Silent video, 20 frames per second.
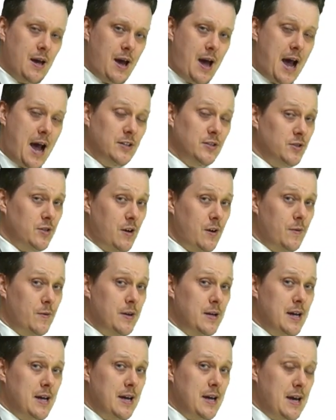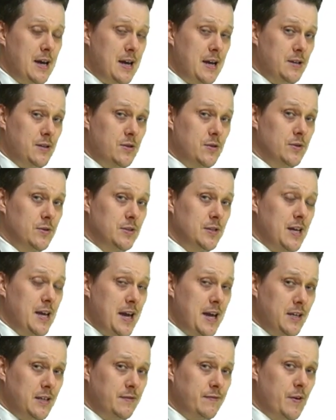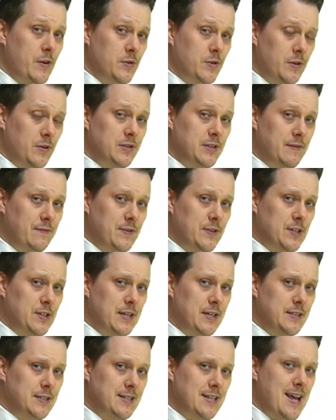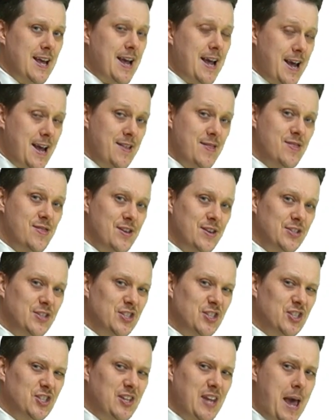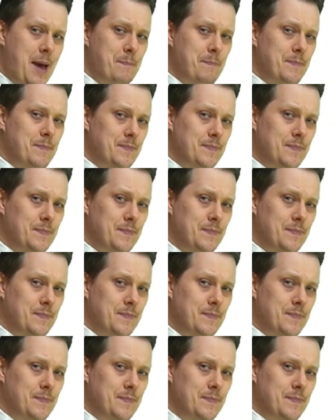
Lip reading: And so it does its photosynthesis in the stem.